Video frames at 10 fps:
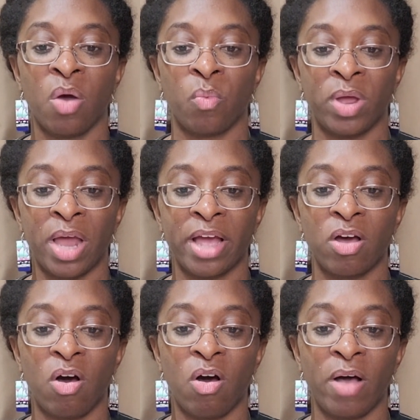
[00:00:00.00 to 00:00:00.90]
When I
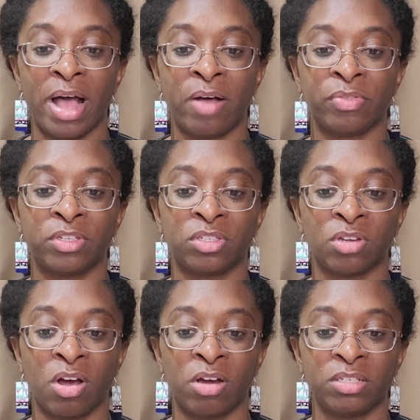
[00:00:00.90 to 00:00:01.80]
call out the
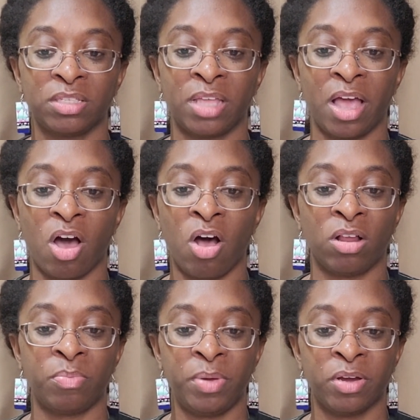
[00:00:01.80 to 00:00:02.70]
stars, they
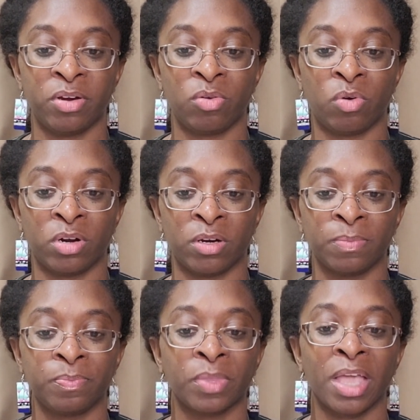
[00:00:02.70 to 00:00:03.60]
all appear in
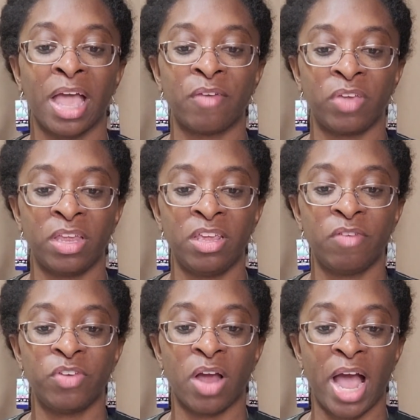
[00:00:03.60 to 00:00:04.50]
order. Have any
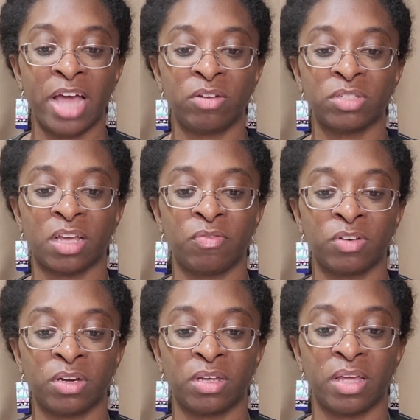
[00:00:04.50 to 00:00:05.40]
of your idols
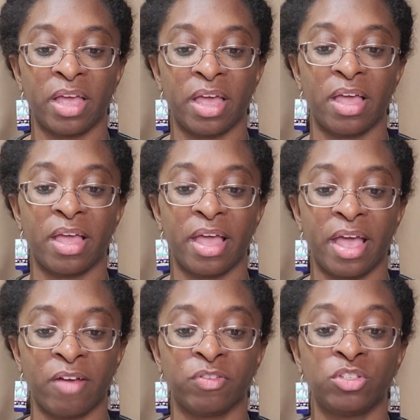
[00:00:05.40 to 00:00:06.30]
ever
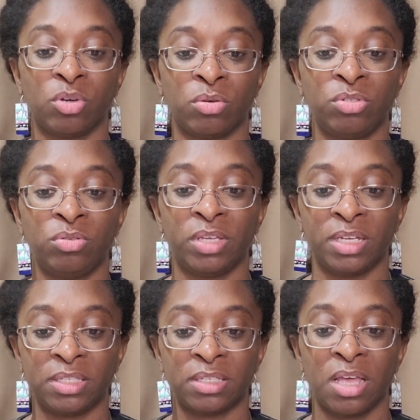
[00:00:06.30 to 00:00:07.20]
ever told you
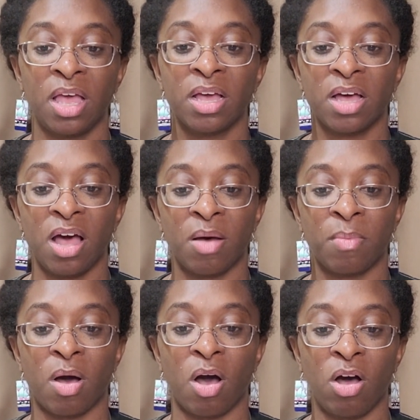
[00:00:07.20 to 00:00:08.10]
this?
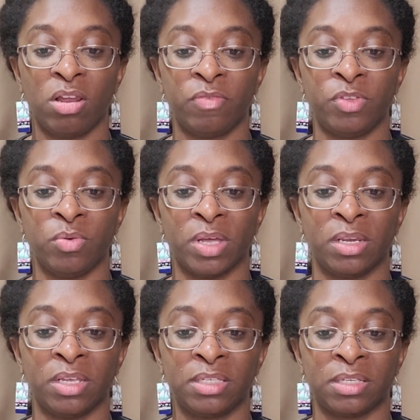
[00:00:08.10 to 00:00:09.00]
Come, all of you,
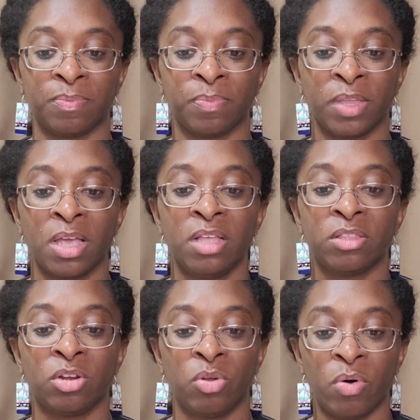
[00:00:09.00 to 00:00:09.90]
and listen.
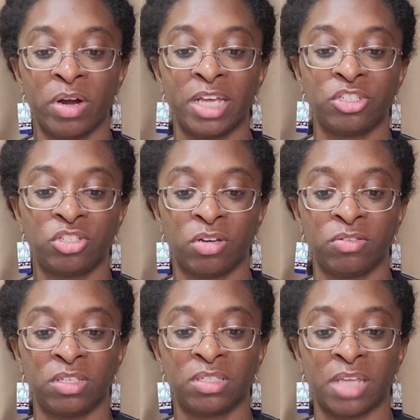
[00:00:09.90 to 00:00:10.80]
The Lord has
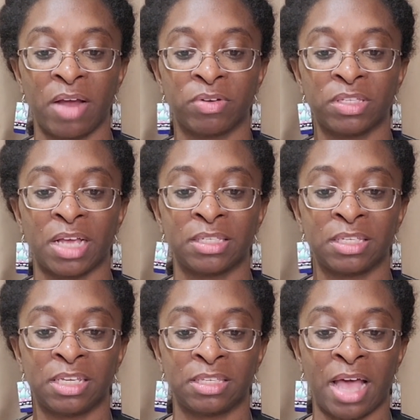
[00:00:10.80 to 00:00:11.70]
chosen Cyrus
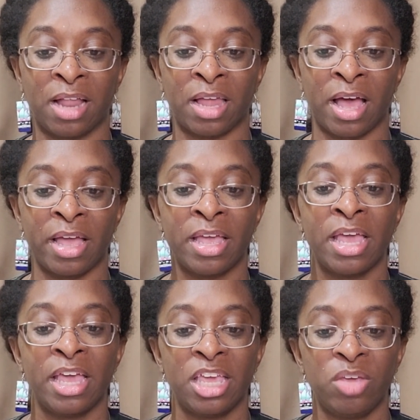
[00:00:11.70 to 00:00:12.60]
as his ally.
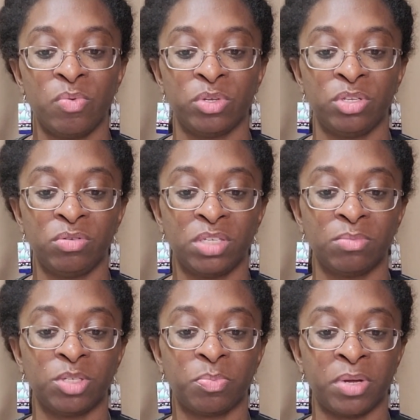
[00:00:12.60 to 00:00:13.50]
He will use
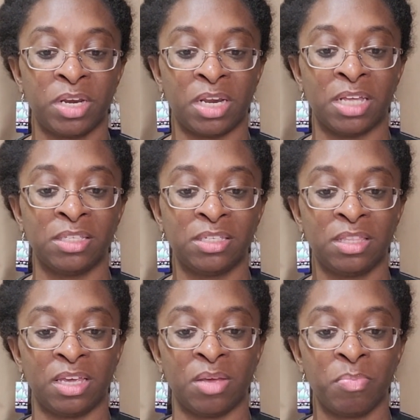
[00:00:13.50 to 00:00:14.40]
him to put an end
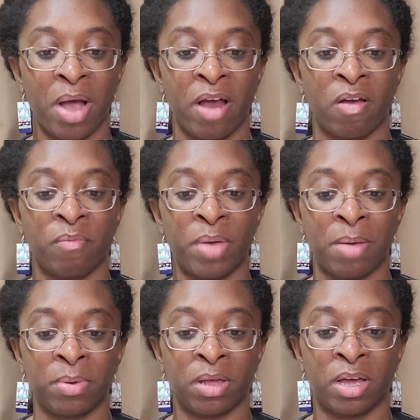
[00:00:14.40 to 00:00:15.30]
to the empire of
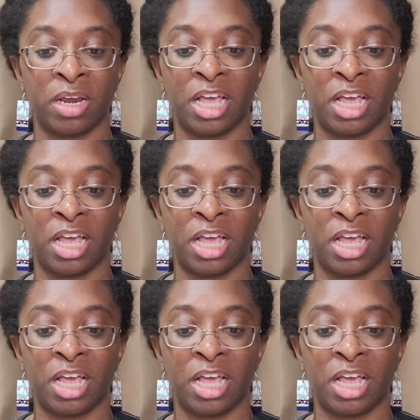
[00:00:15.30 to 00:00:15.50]
Babylon